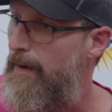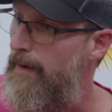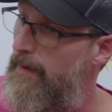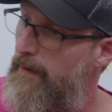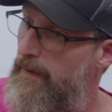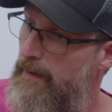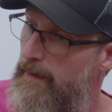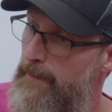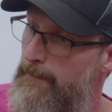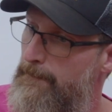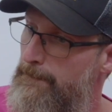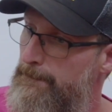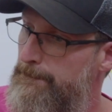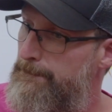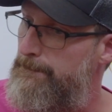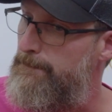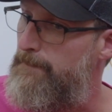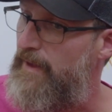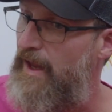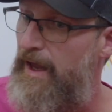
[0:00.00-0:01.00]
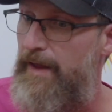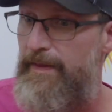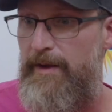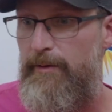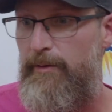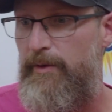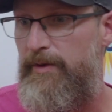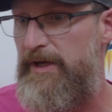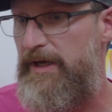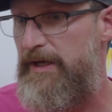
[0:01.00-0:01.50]
Um, and then
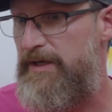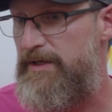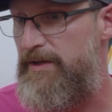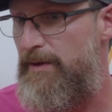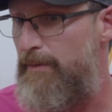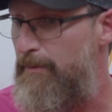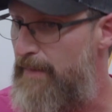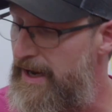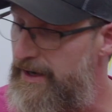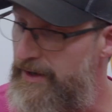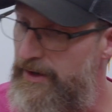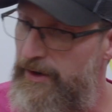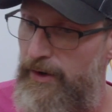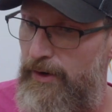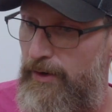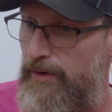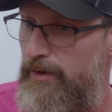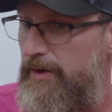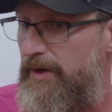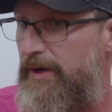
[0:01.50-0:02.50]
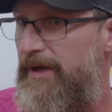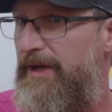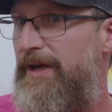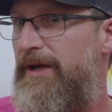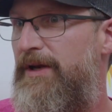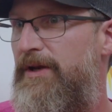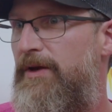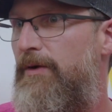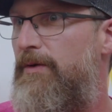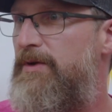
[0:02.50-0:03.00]
when you get to the Mendo,
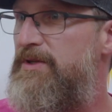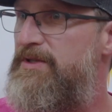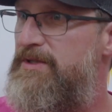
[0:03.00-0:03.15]
again, it's